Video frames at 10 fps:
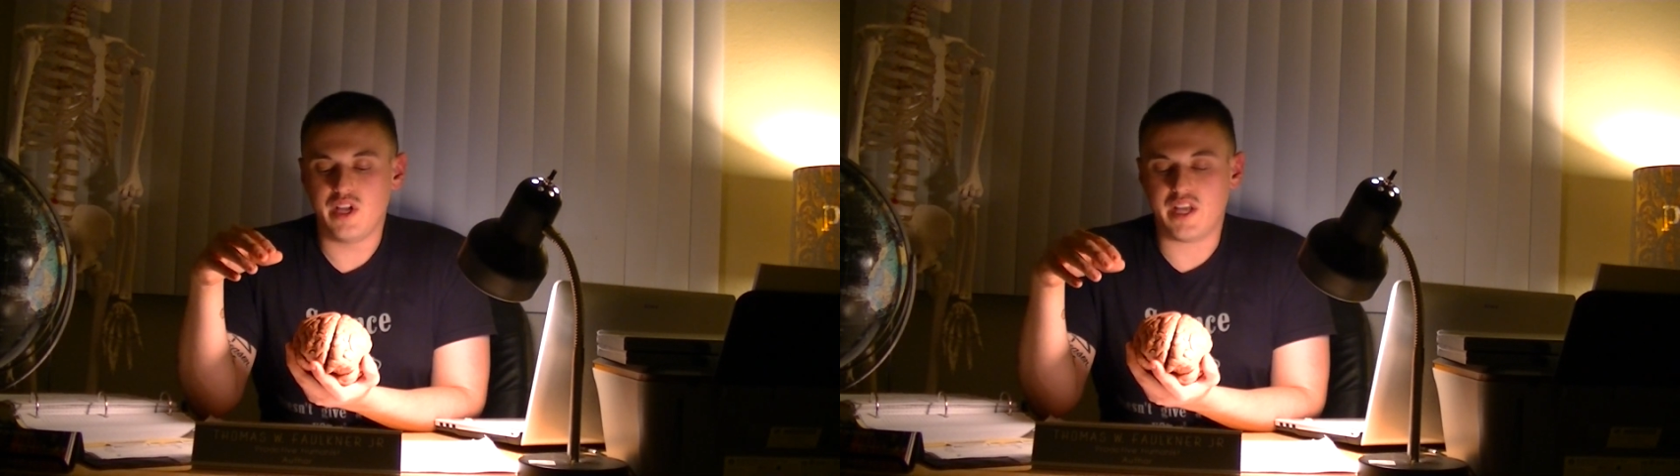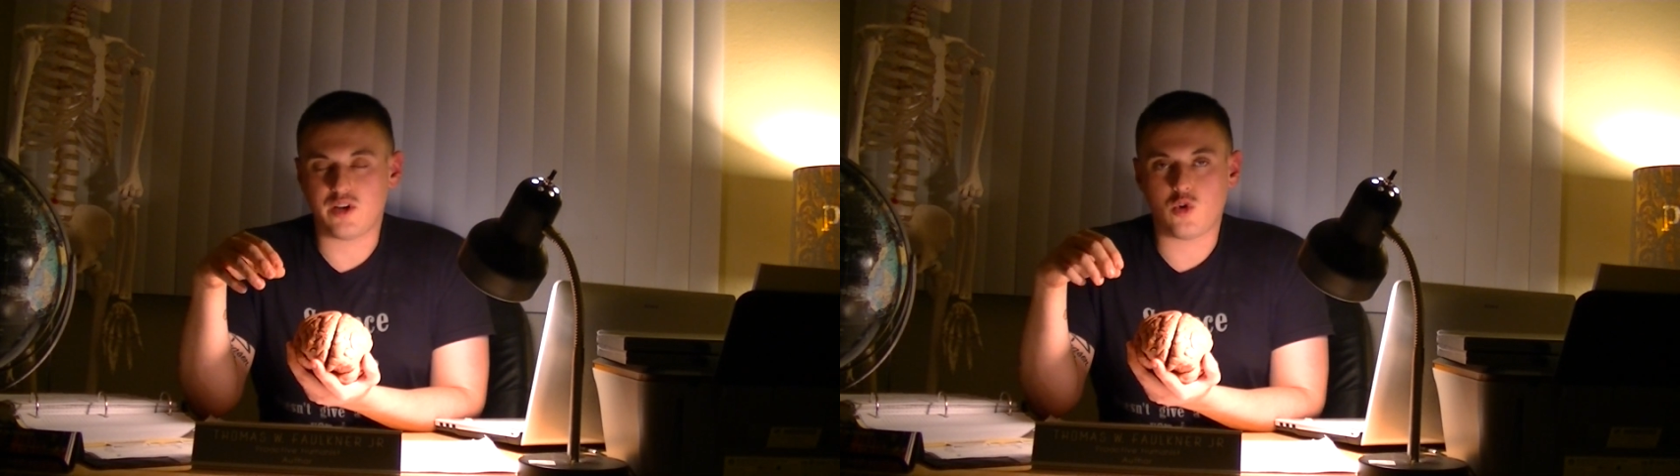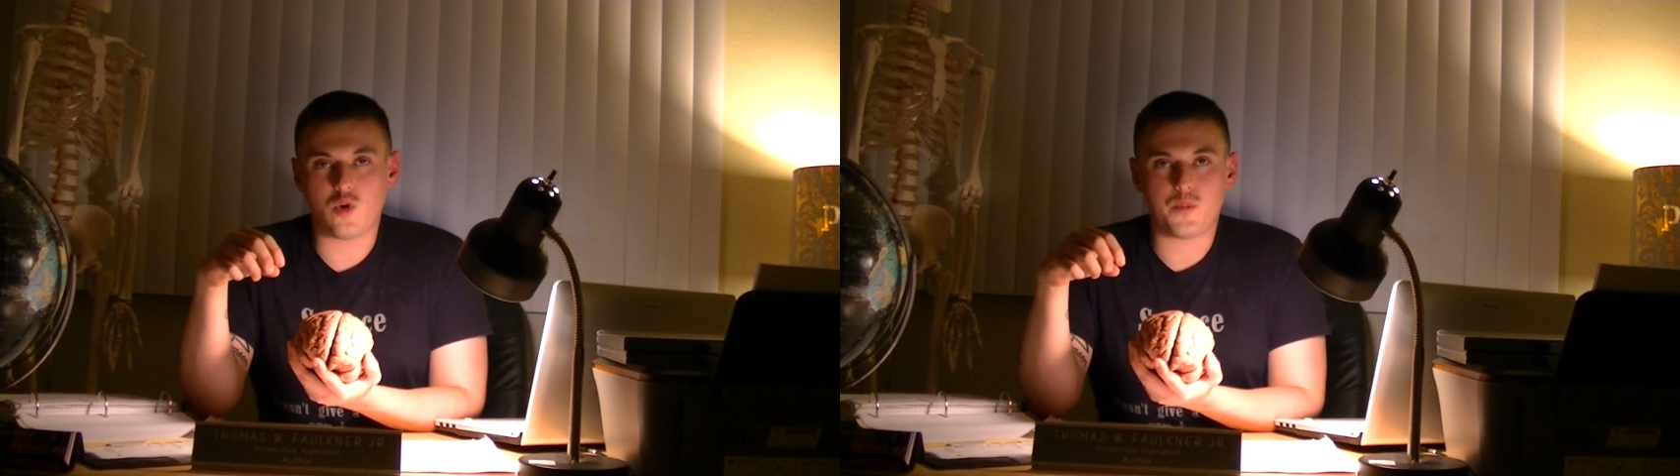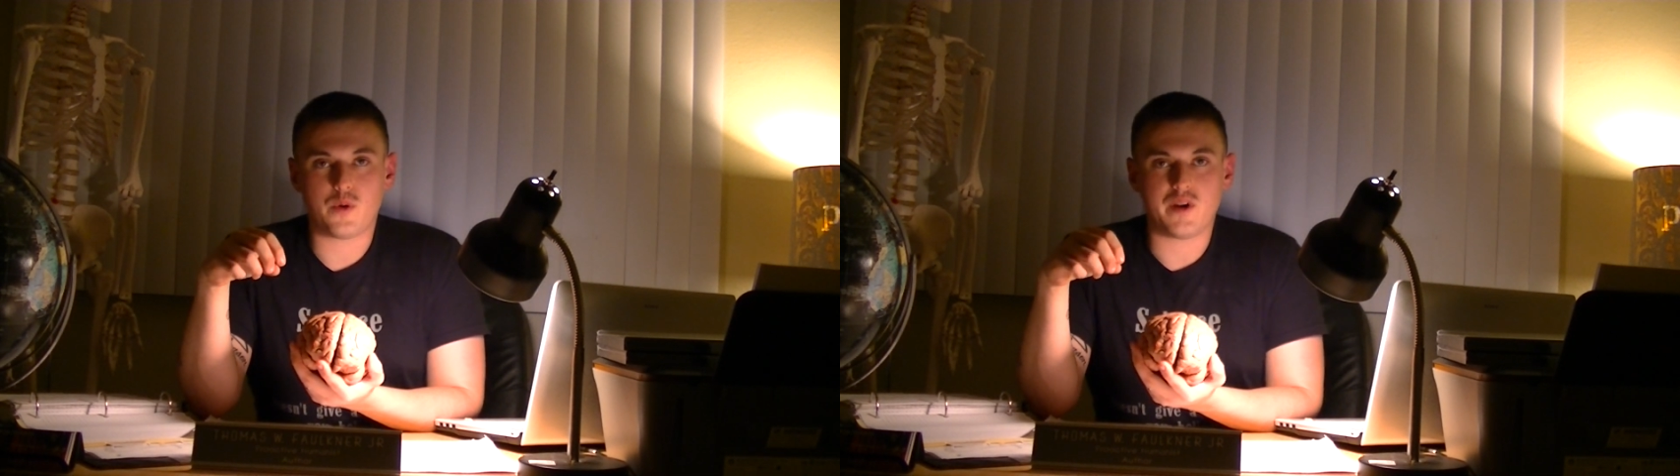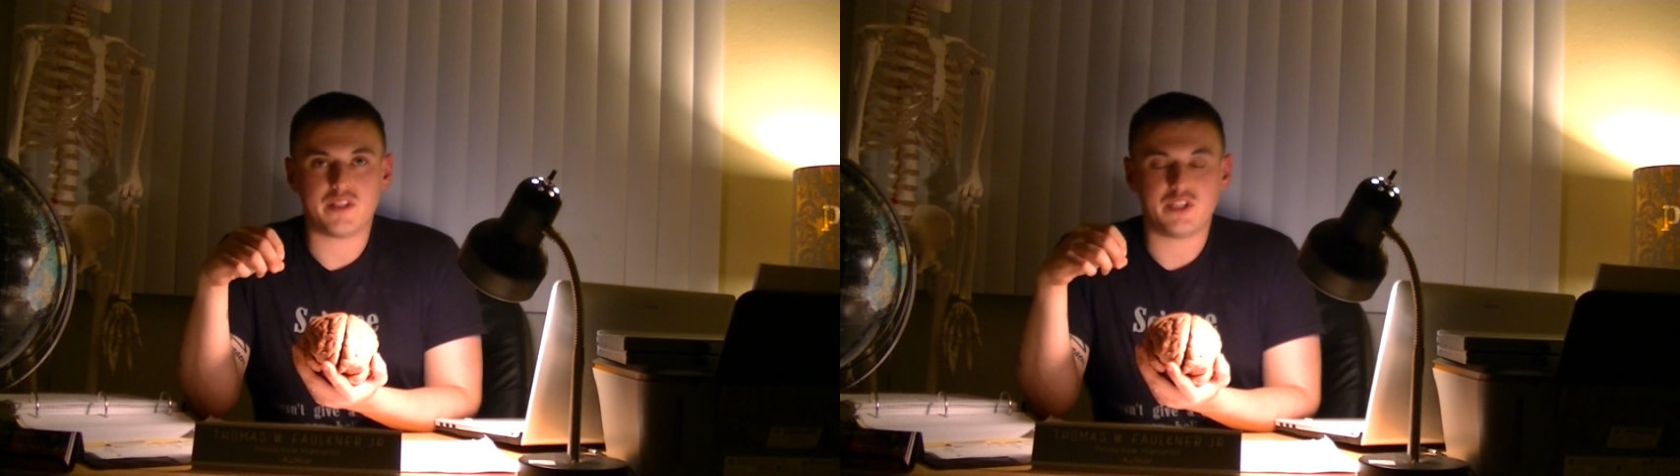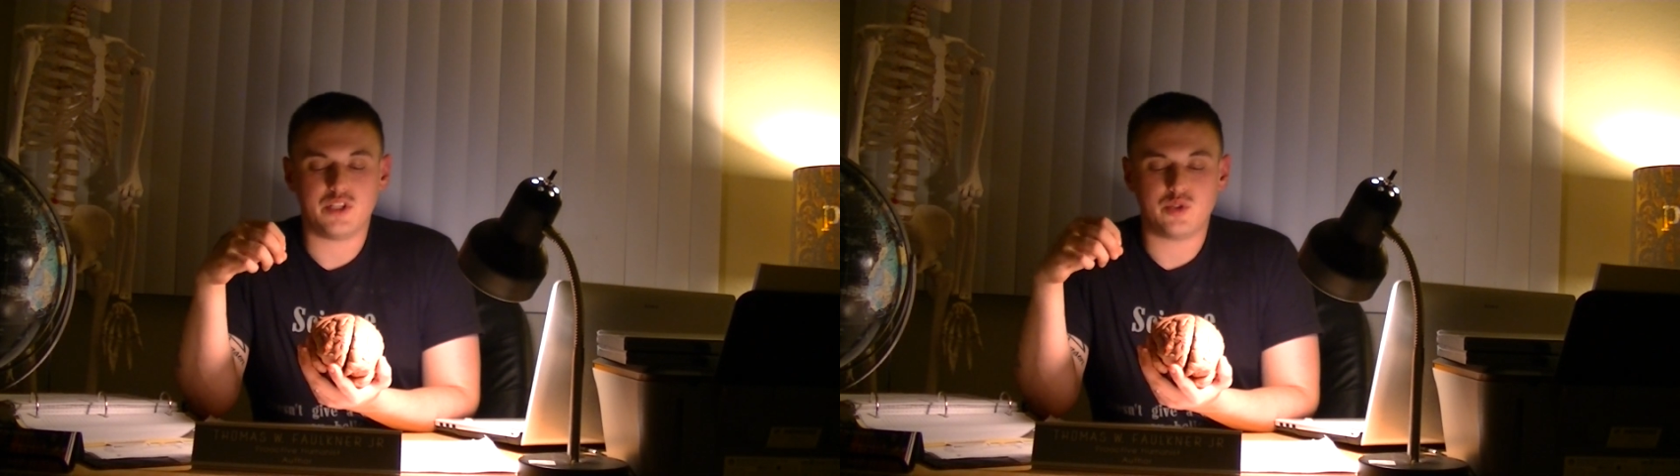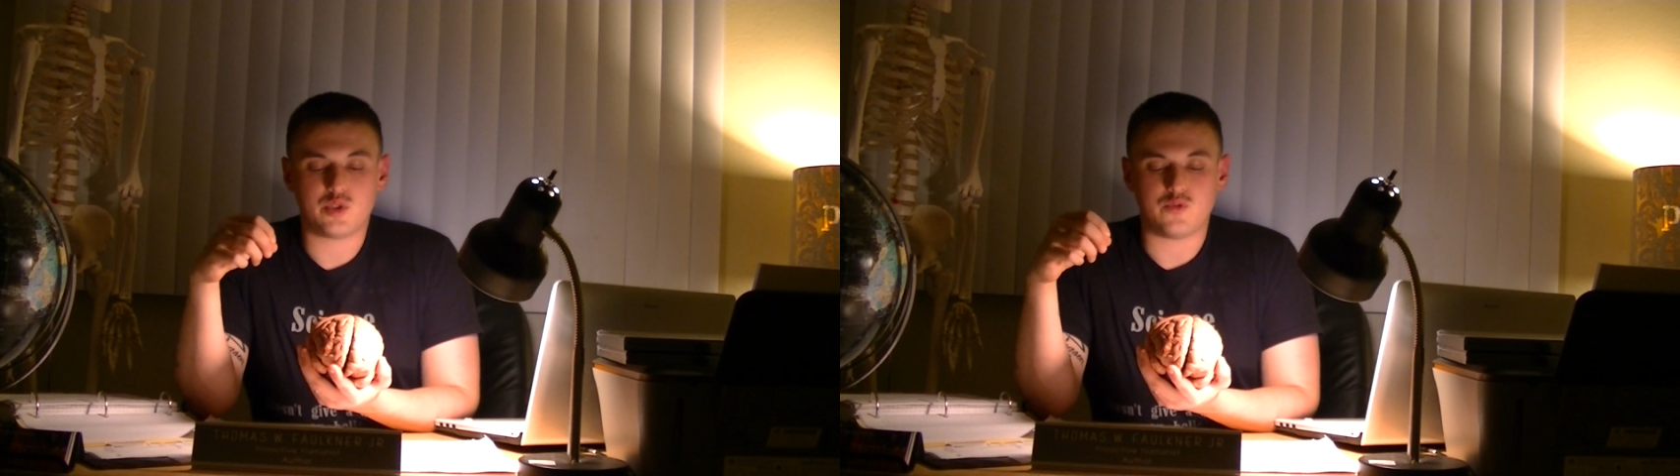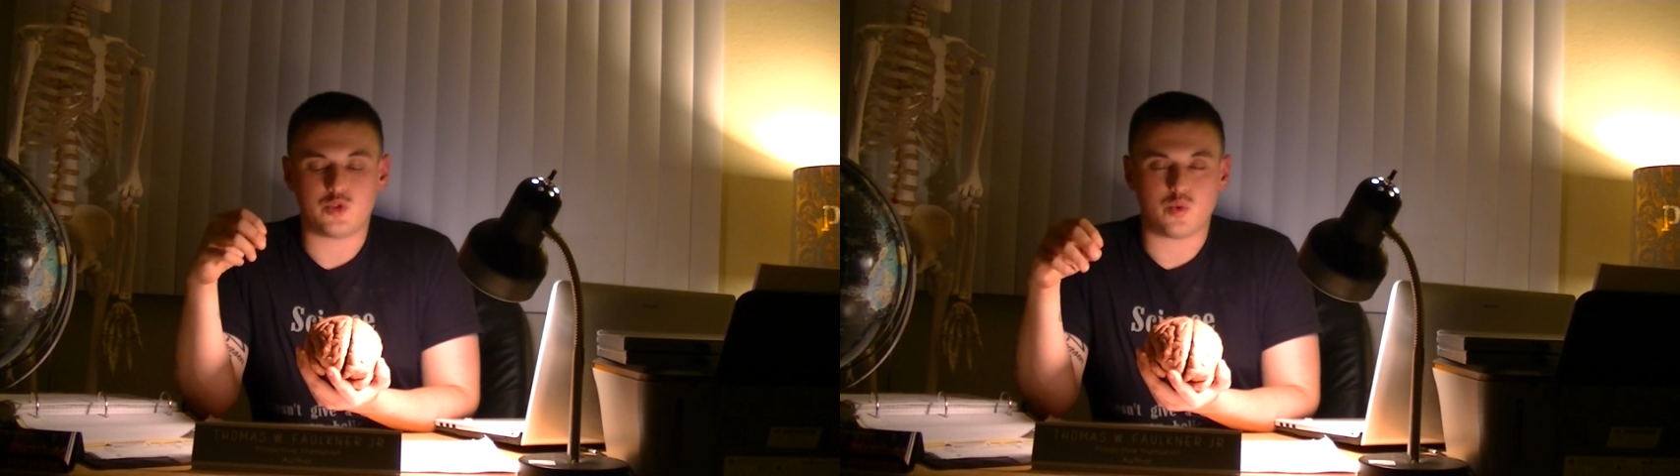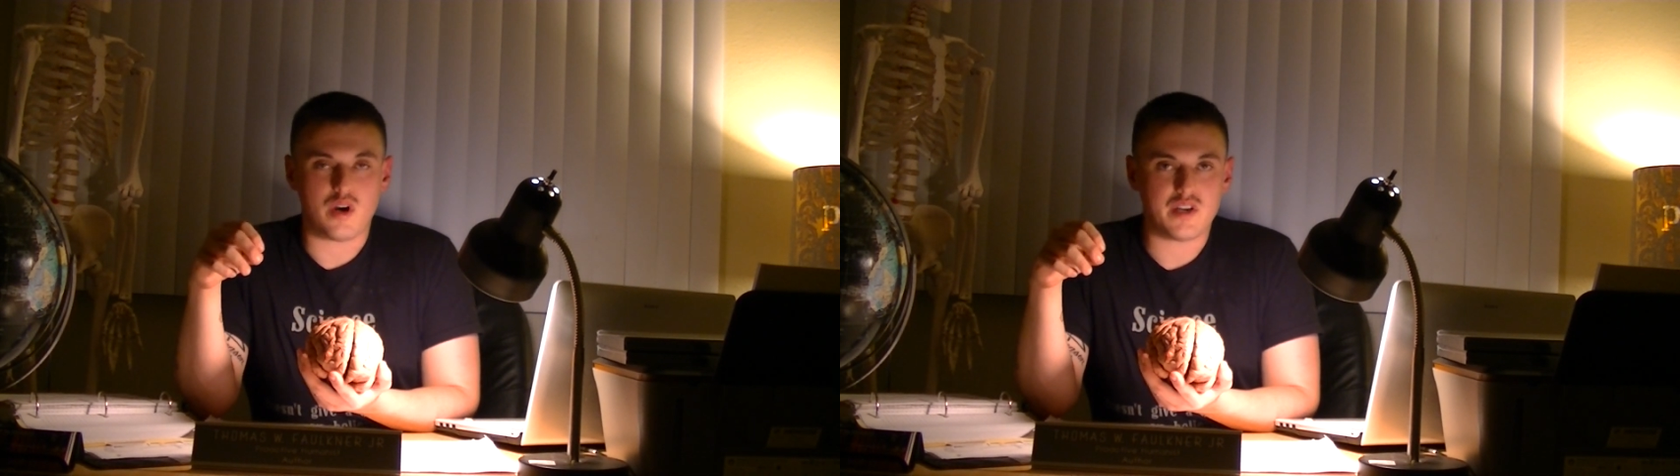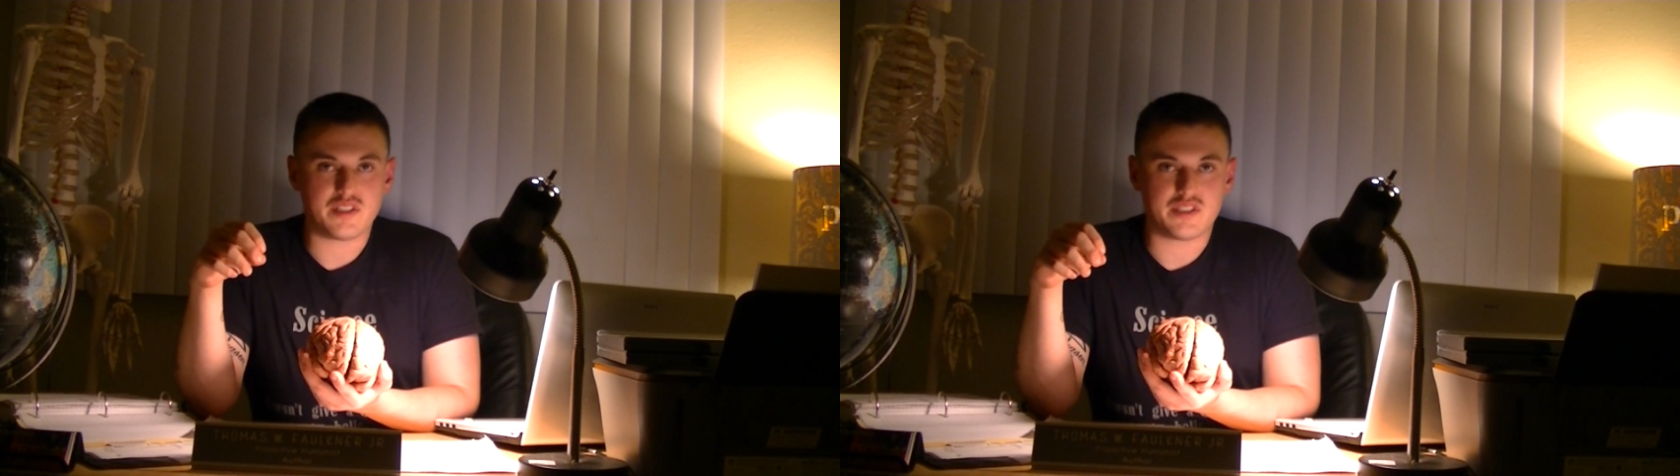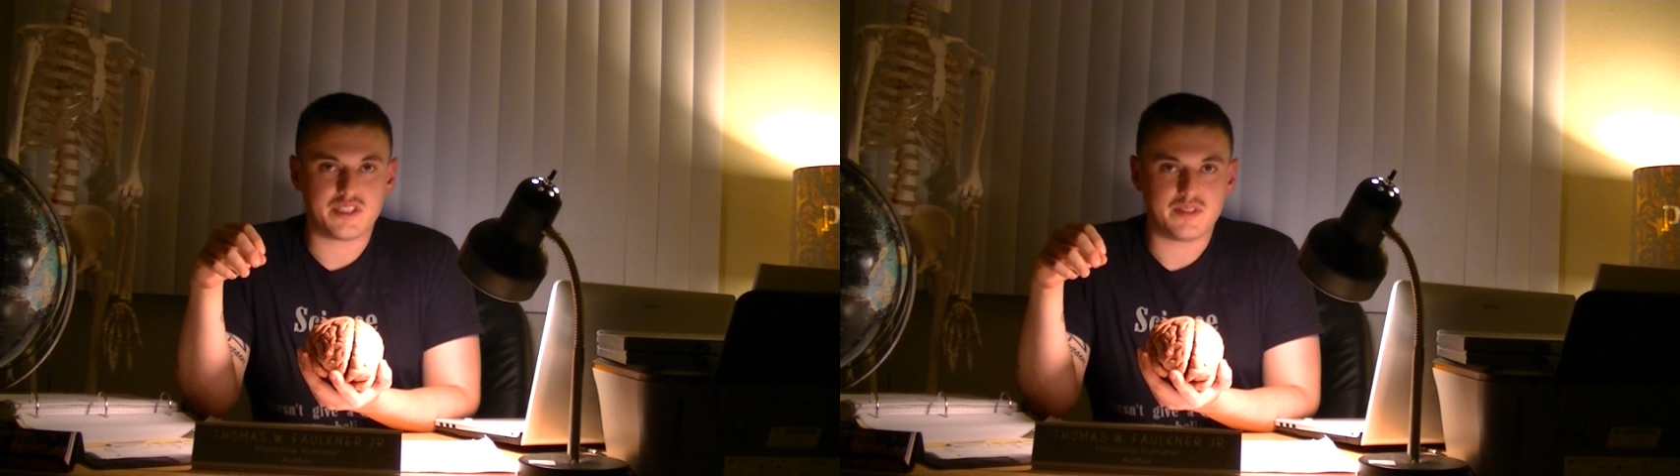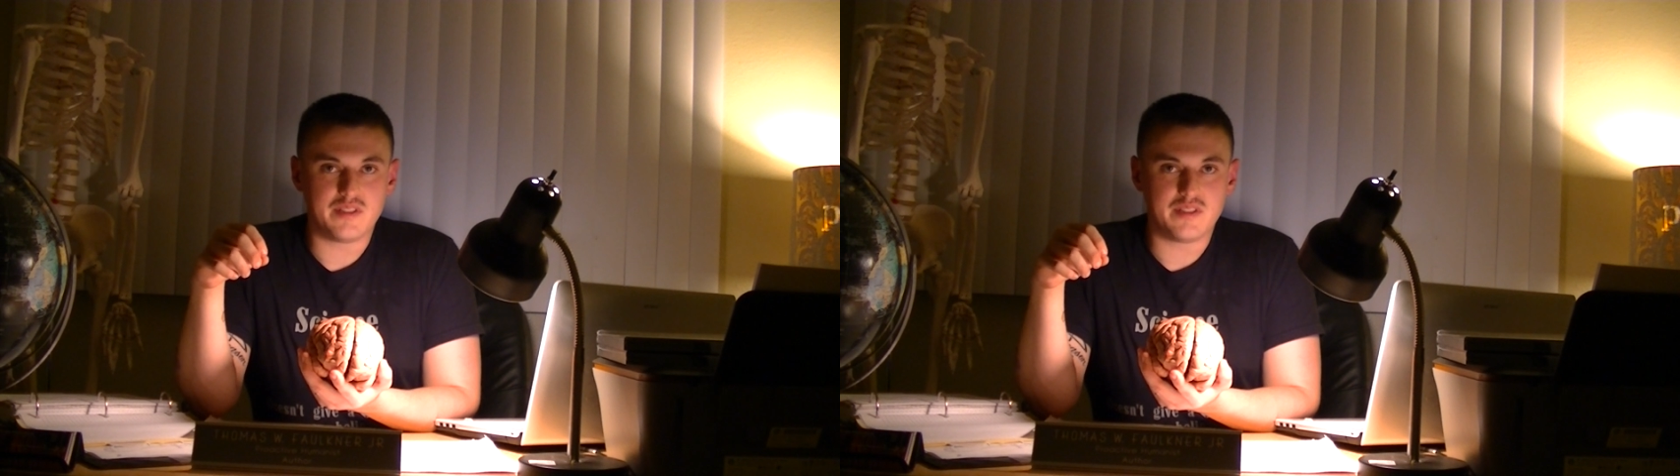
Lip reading: incorporate the use of drugs